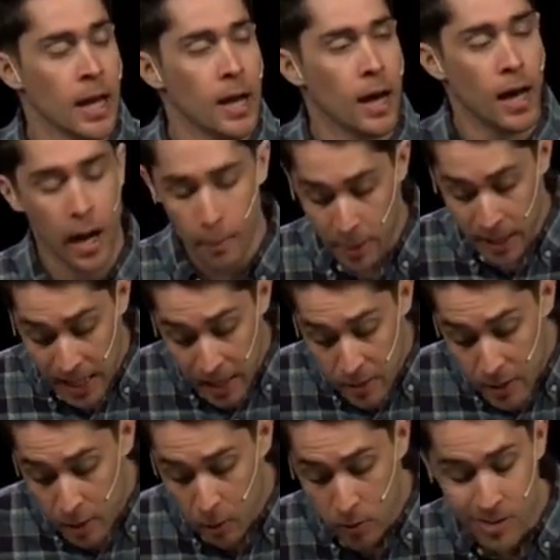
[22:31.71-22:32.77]
Uh, but in
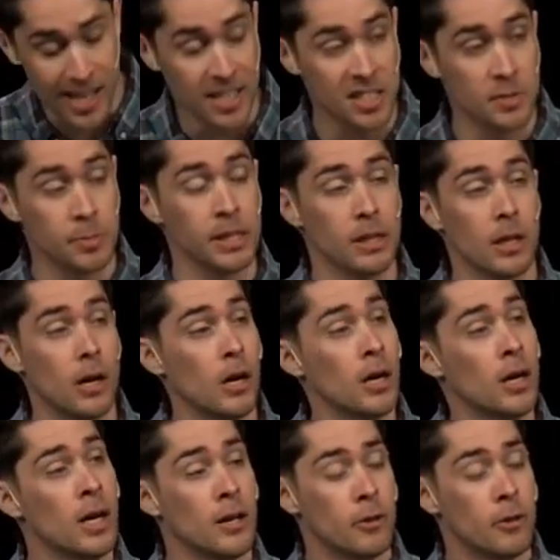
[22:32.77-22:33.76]
the Old Testament law,